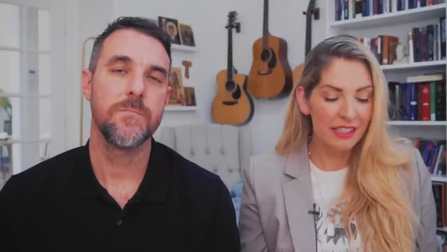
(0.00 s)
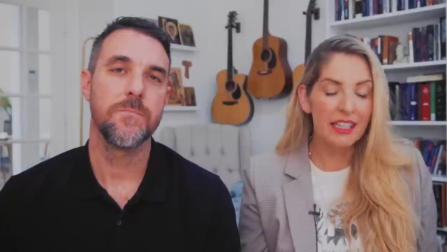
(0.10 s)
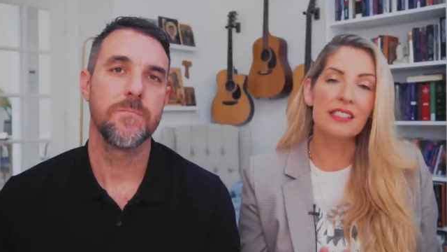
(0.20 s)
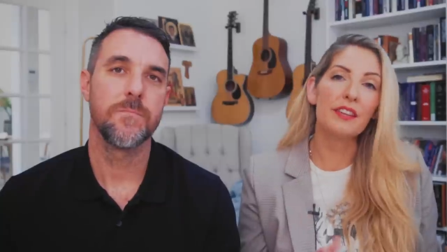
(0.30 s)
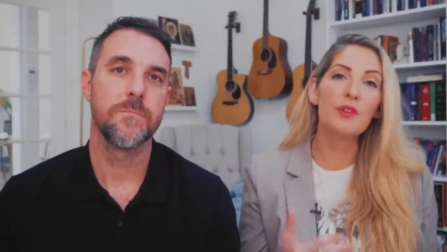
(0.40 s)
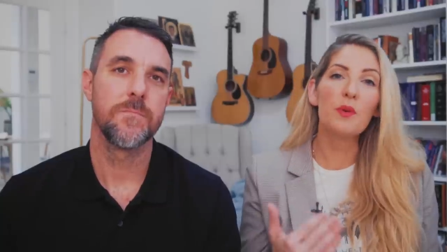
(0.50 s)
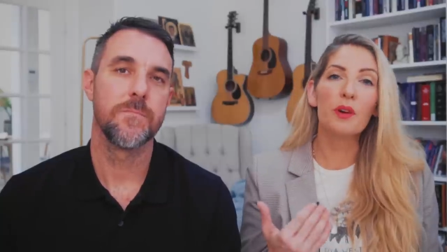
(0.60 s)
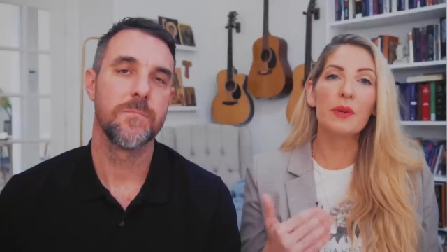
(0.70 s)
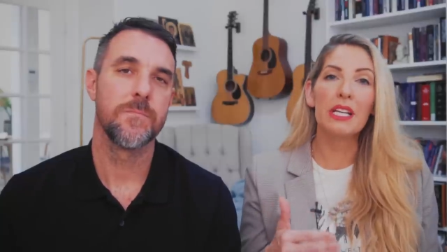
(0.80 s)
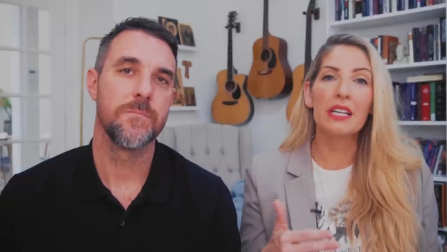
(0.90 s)
Speaker 1: is if you
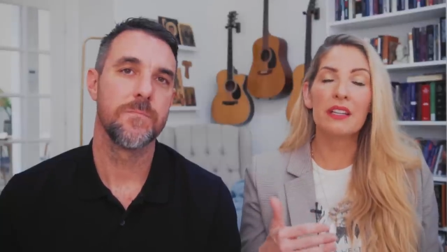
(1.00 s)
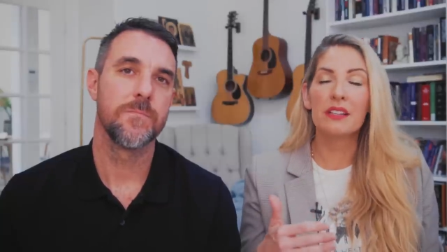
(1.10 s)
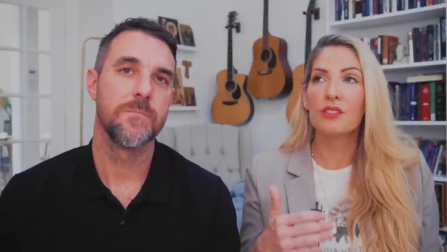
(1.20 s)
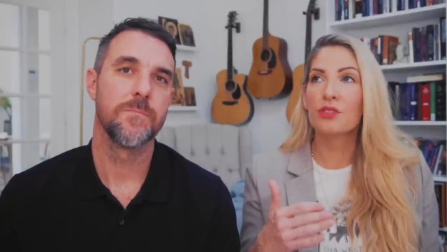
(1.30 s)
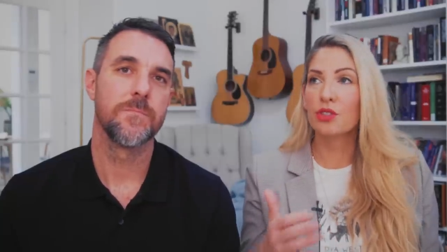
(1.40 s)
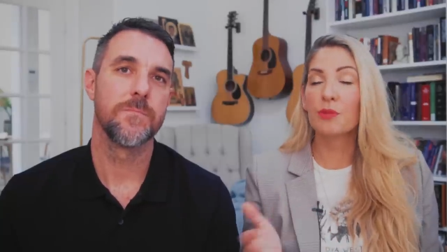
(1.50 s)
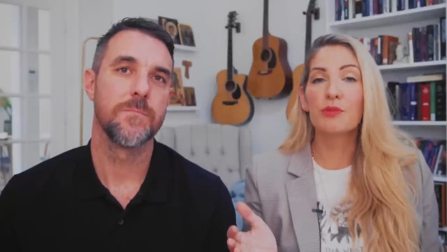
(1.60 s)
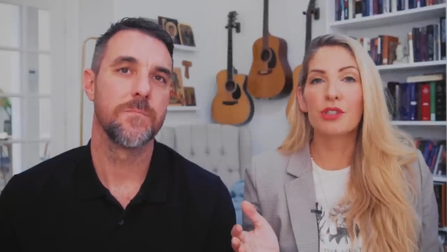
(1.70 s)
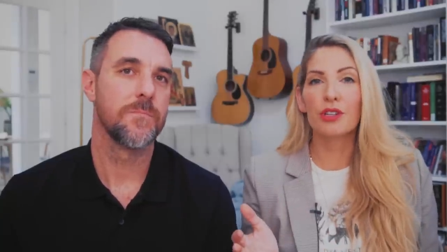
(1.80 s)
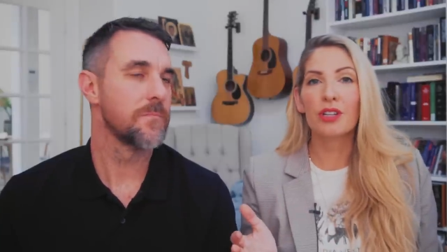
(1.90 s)
are reading
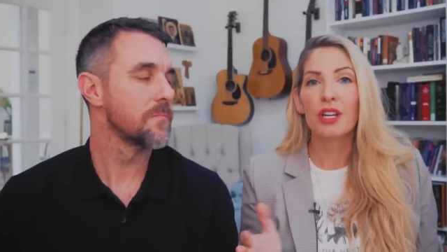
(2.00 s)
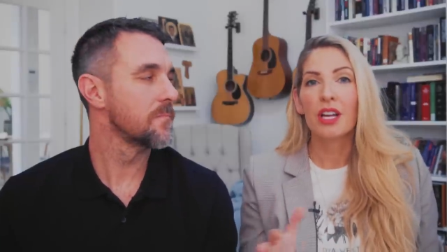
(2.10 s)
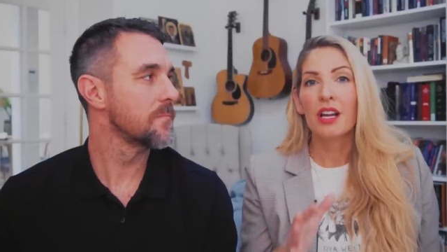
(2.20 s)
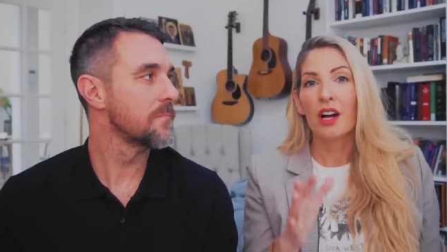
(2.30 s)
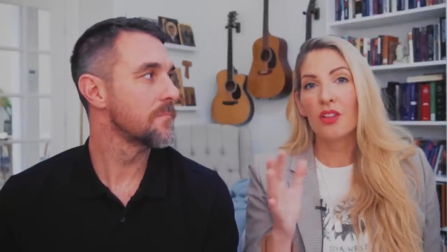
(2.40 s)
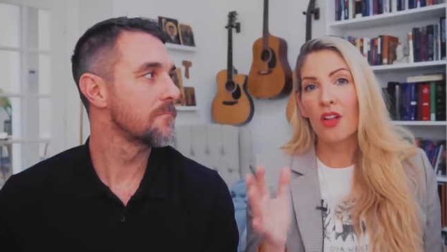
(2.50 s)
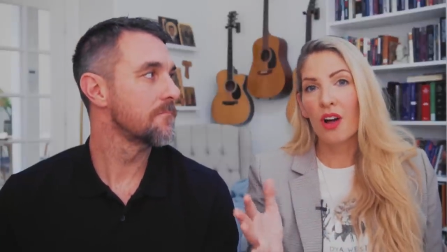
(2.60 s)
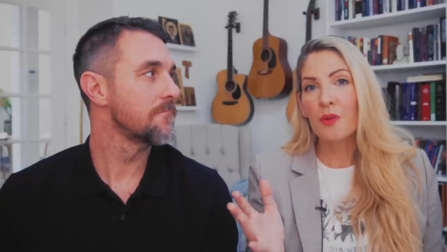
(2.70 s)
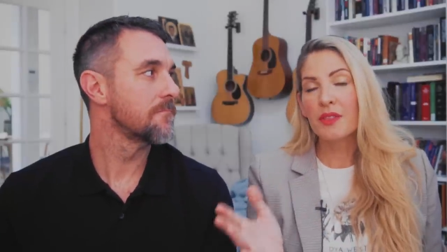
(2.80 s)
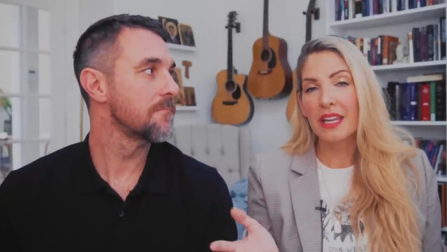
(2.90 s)
scripture
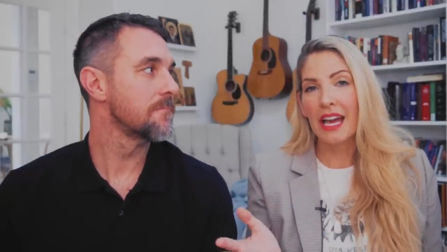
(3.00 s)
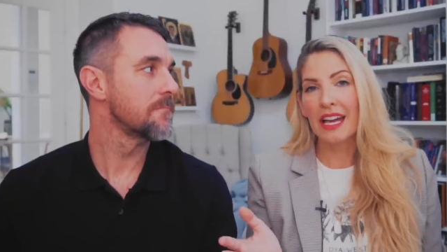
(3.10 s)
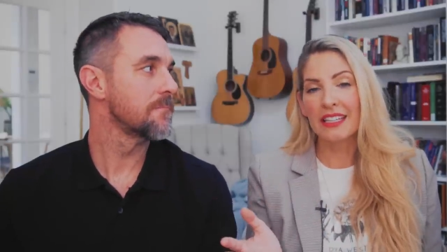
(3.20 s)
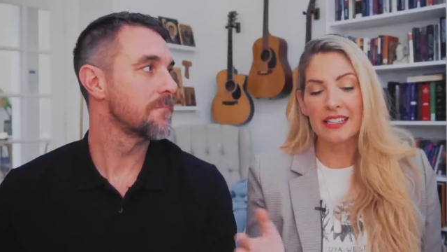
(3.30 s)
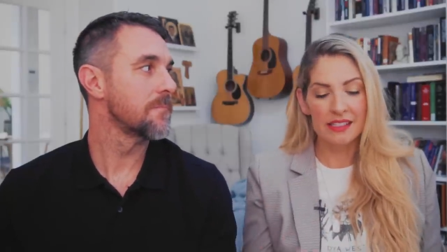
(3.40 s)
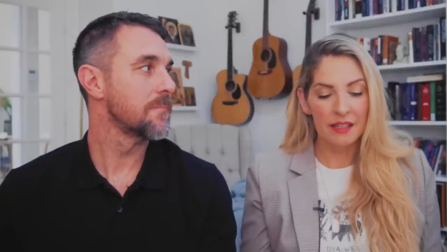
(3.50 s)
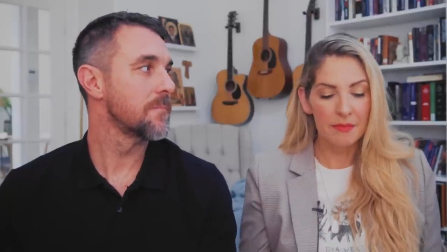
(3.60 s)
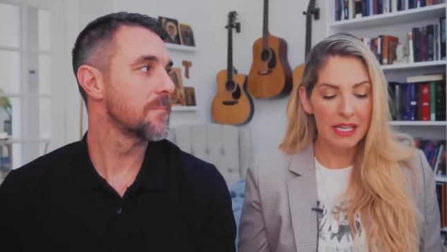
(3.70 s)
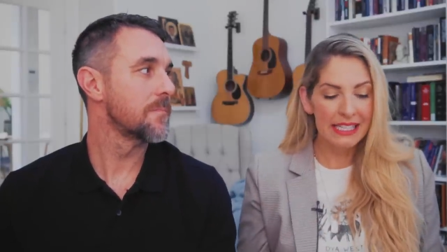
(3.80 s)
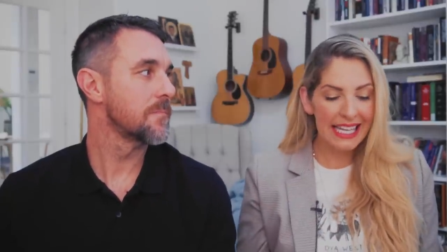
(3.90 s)
along with the
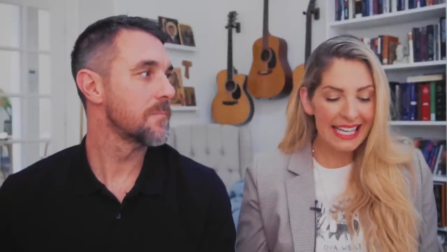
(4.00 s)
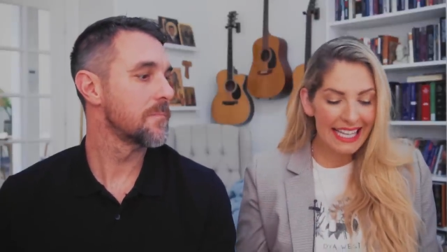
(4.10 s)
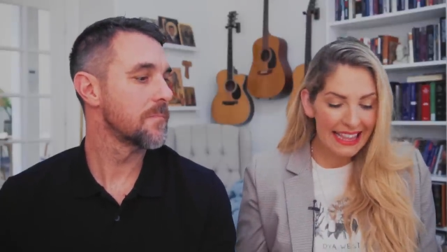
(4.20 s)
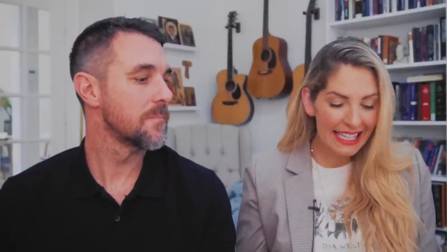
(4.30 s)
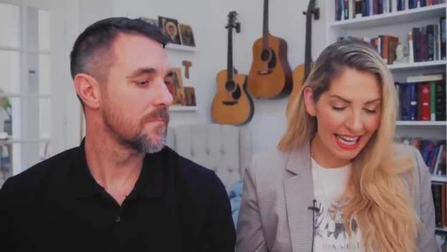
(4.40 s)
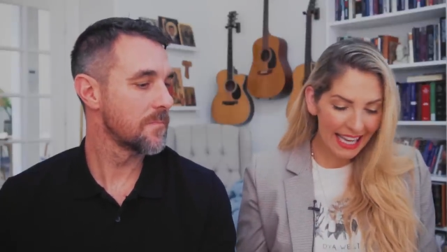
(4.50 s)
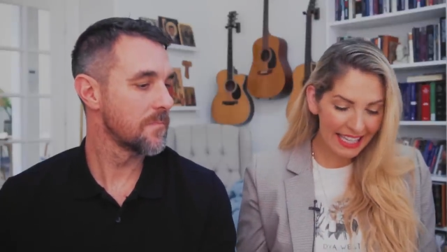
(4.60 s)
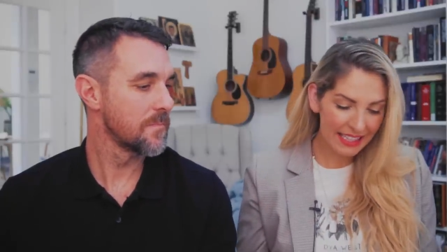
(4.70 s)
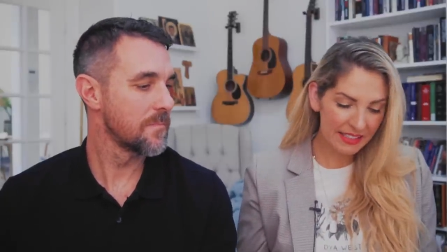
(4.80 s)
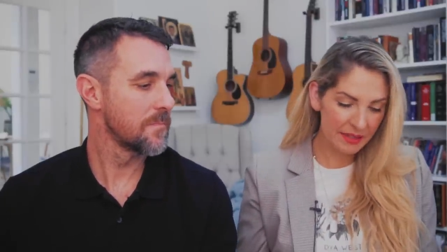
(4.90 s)
catechism, is that in the
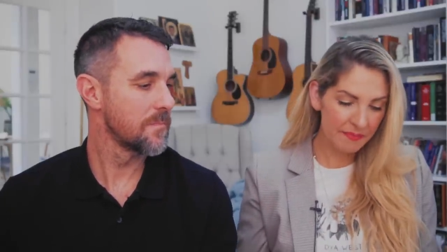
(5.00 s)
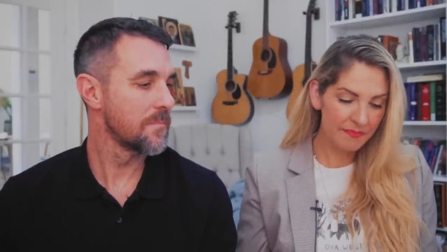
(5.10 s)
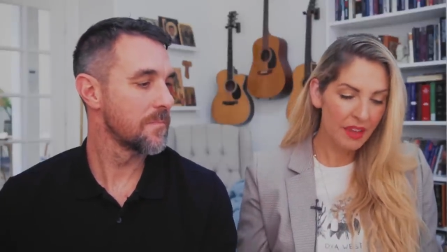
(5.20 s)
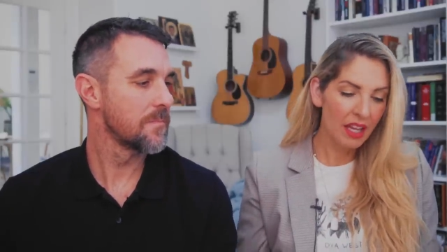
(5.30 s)
catechism,